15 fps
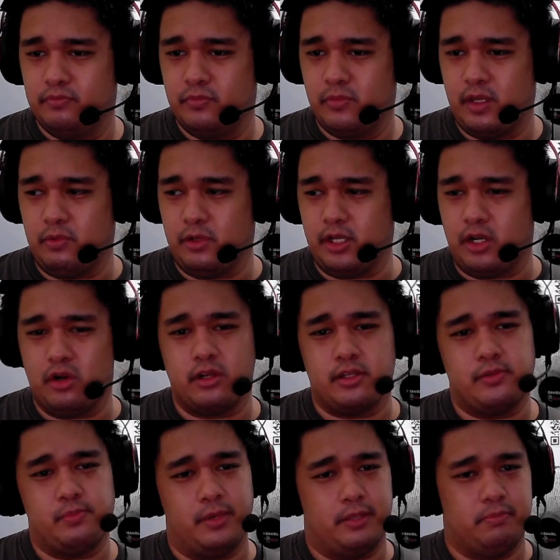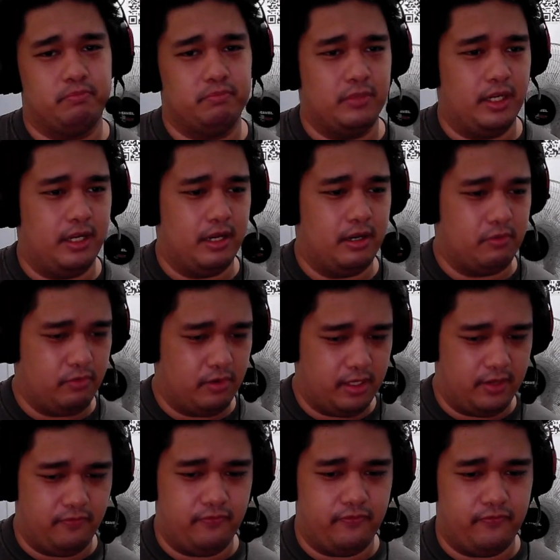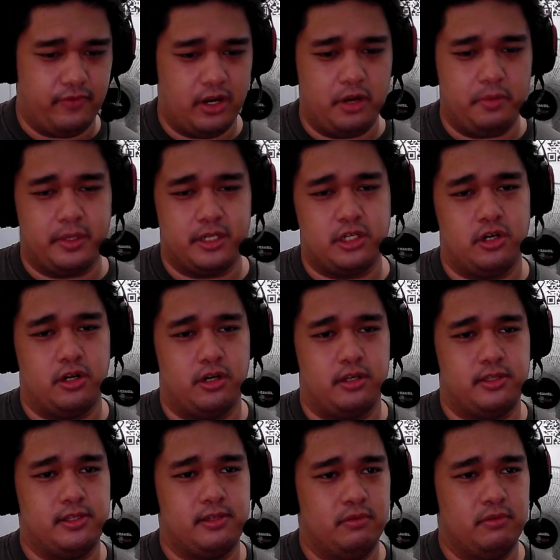It really hurts, man. It really very much hurts.